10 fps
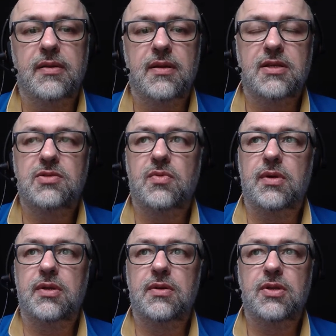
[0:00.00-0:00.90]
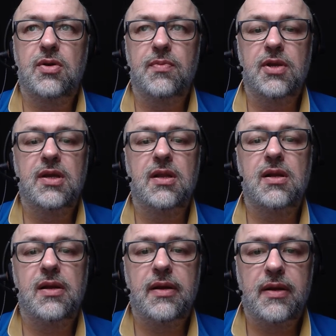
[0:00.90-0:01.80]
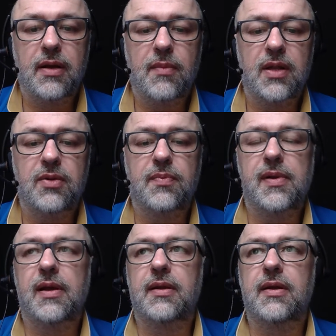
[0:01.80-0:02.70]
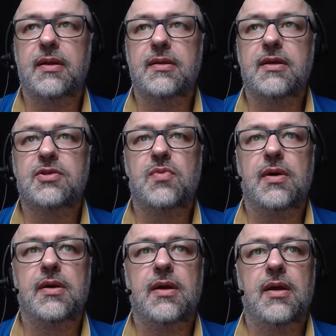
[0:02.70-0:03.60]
That's why you need to communicate clearly about your plan. And that's why